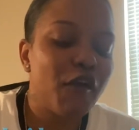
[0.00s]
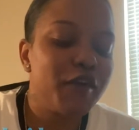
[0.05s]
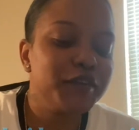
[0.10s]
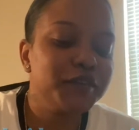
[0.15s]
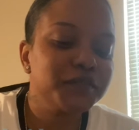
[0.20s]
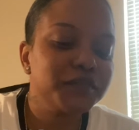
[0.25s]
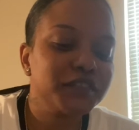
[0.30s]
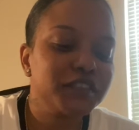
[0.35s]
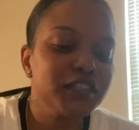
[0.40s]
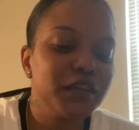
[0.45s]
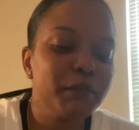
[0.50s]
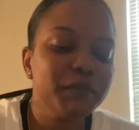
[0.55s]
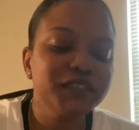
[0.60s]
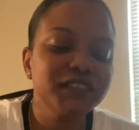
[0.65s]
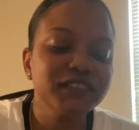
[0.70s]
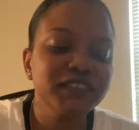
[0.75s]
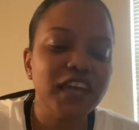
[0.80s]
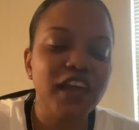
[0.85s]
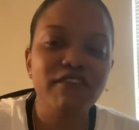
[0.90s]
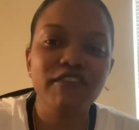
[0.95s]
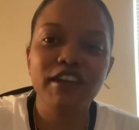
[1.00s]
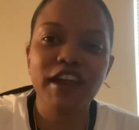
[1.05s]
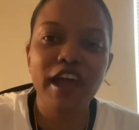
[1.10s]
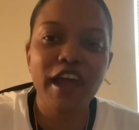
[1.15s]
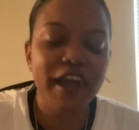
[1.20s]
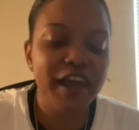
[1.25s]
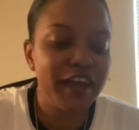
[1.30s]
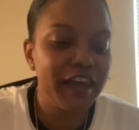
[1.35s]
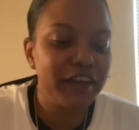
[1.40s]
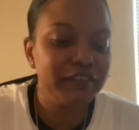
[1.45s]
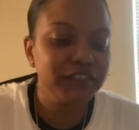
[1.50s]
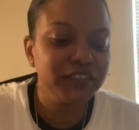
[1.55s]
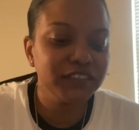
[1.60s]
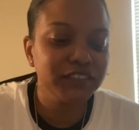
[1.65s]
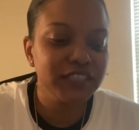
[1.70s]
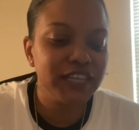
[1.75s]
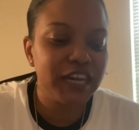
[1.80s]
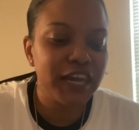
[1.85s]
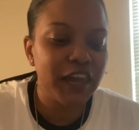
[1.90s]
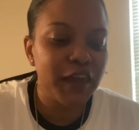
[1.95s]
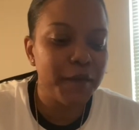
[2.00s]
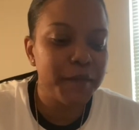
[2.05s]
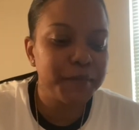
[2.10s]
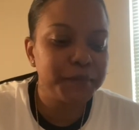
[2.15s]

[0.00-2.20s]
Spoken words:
Number 7 I have is that